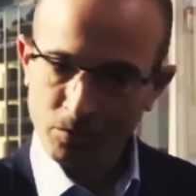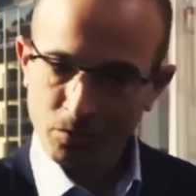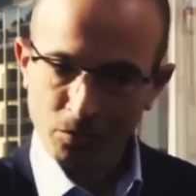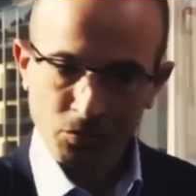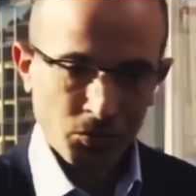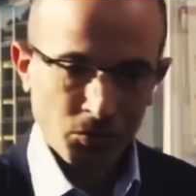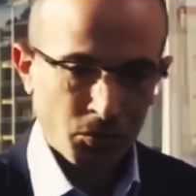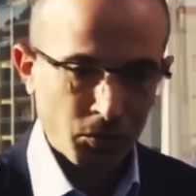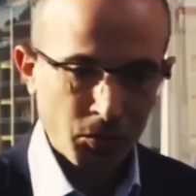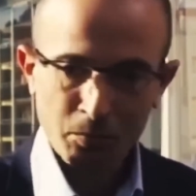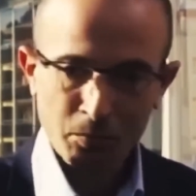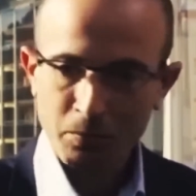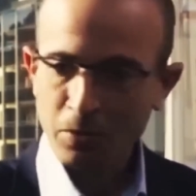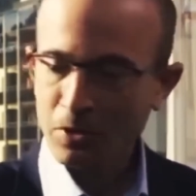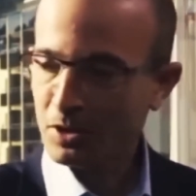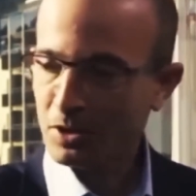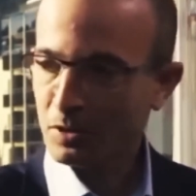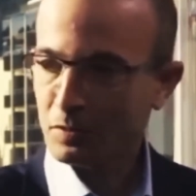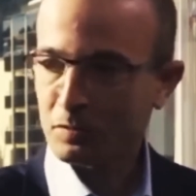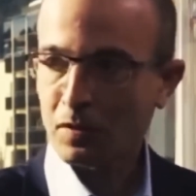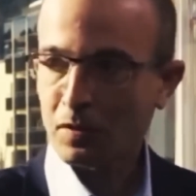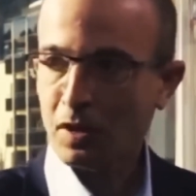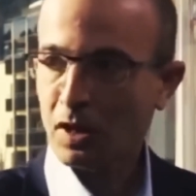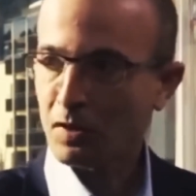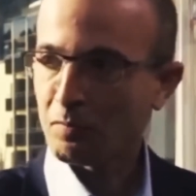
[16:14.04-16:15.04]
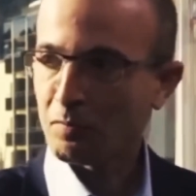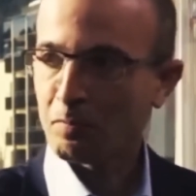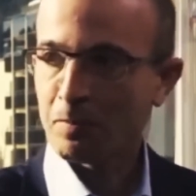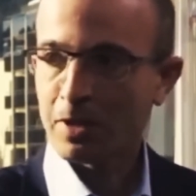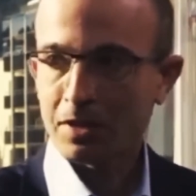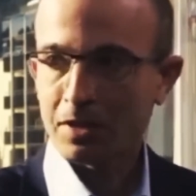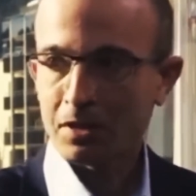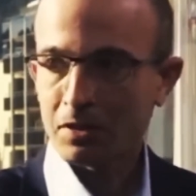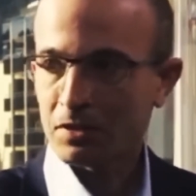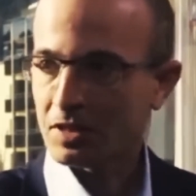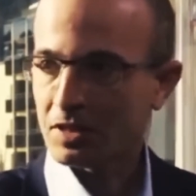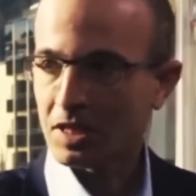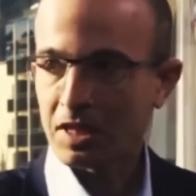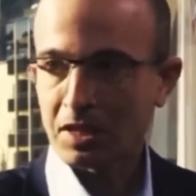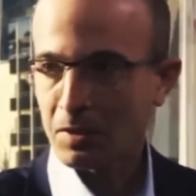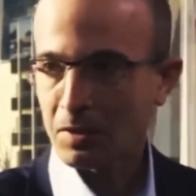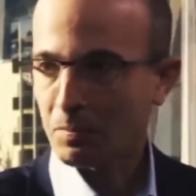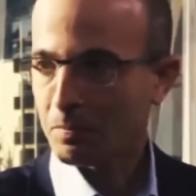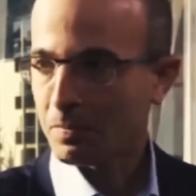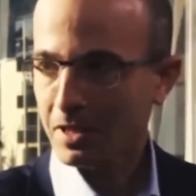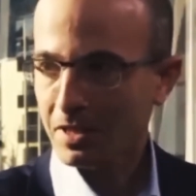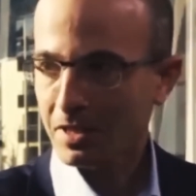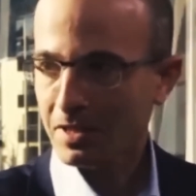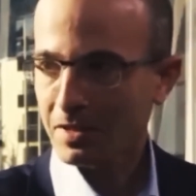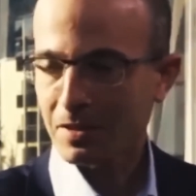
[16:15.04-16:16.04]
2.5 million guinea
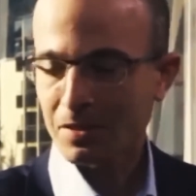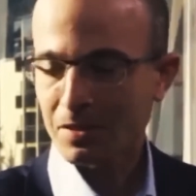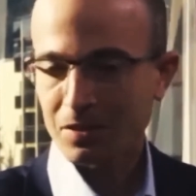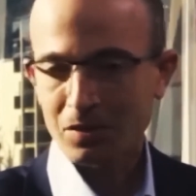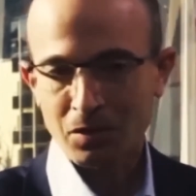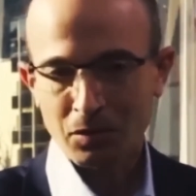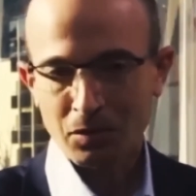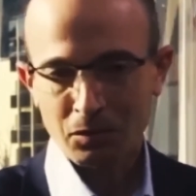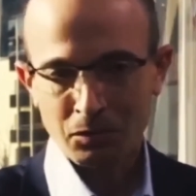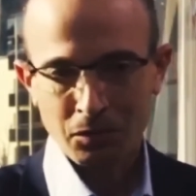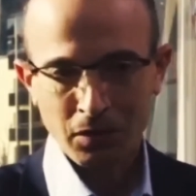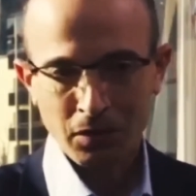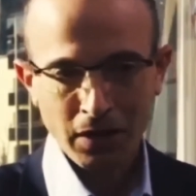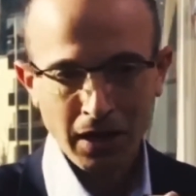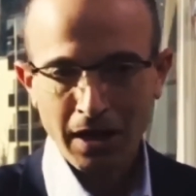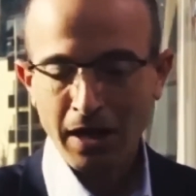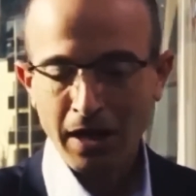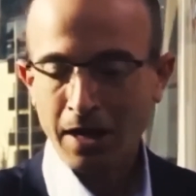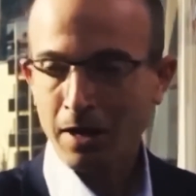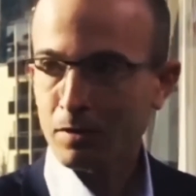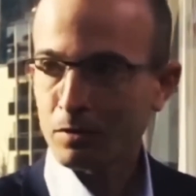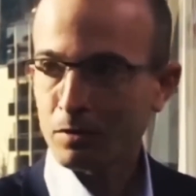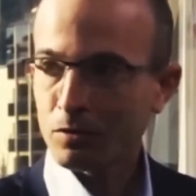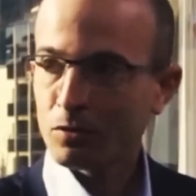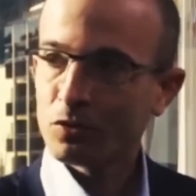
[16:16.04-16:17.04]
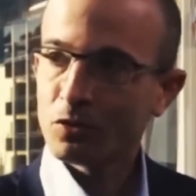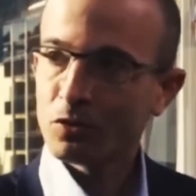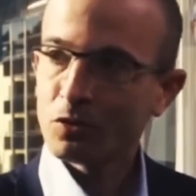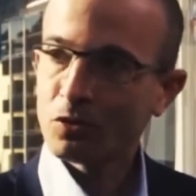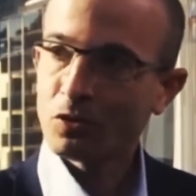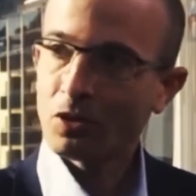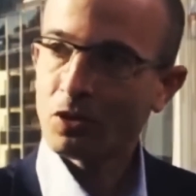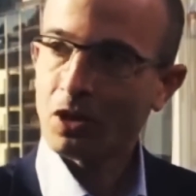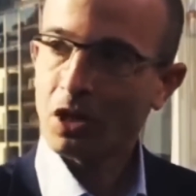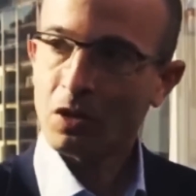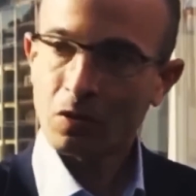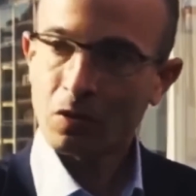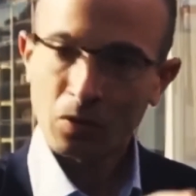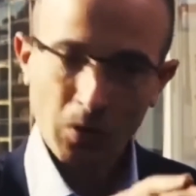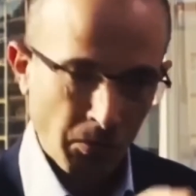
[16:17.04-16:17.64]
pigs of how to